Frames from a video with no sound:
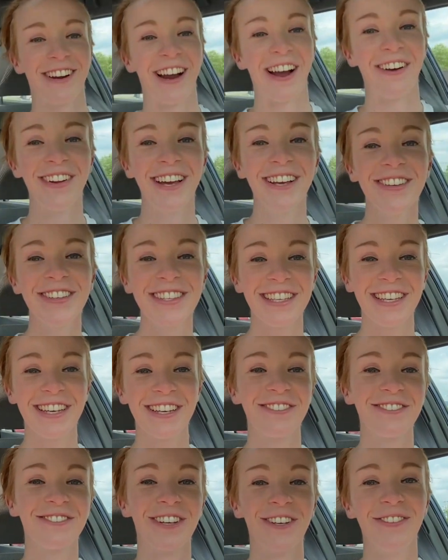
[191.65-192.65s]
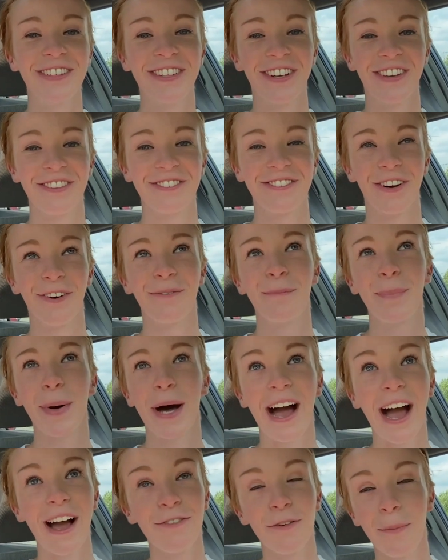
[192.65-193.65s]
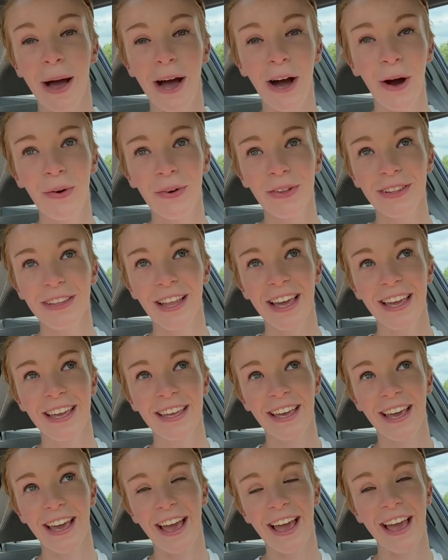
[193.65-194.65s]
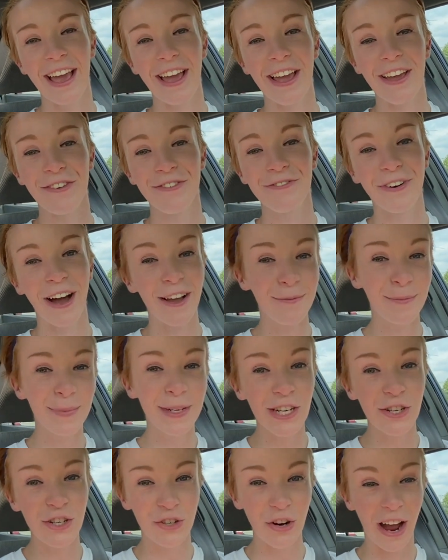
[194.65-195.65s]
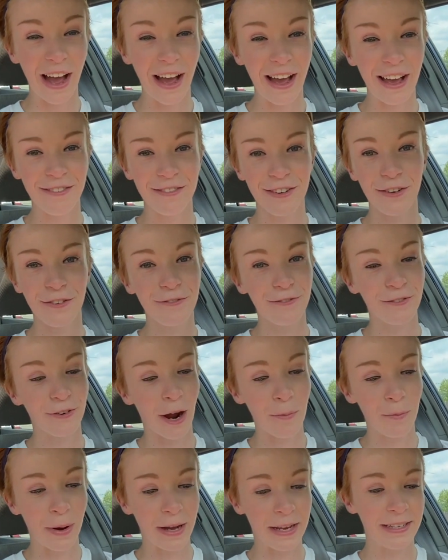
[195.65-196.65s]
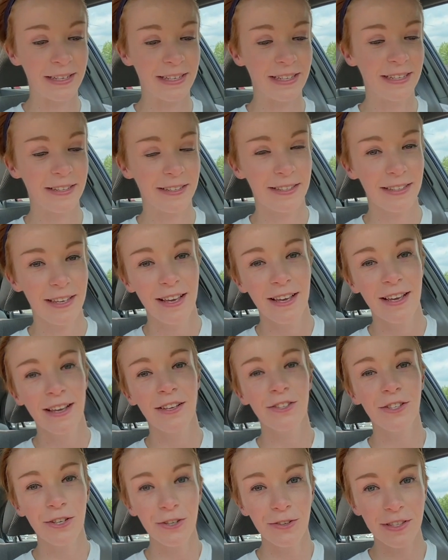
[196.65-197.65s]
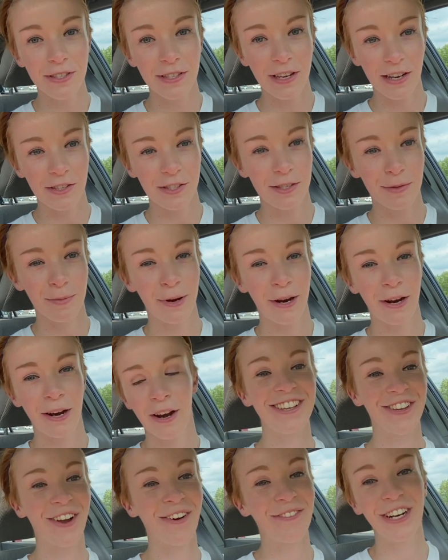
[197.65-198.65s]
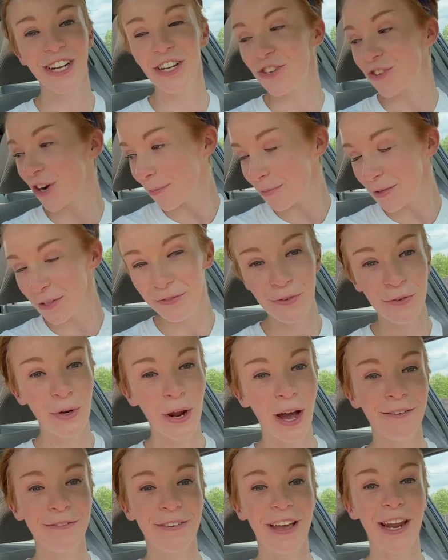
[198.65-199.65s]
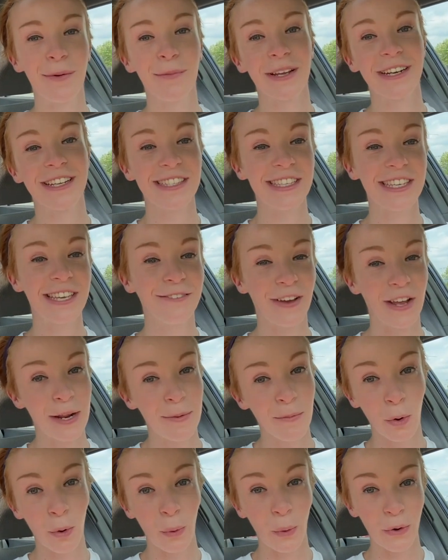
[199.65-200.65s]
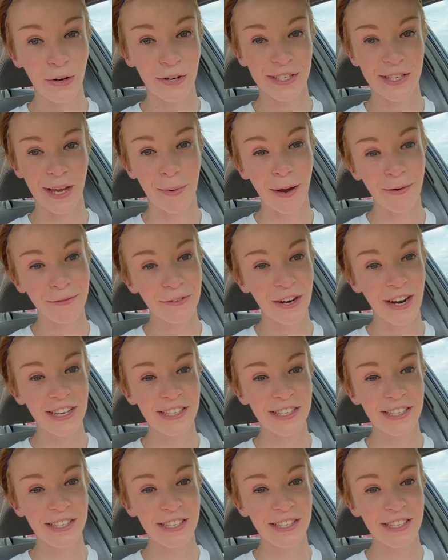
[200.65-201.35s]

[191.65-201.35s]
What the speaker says: Sorry, I'm not used to like filming on the phone, but I have about like a 5-minute drive from Wendy's to this customer. So I'm gonna drop this food off and I'm gonna see if any more orders come up for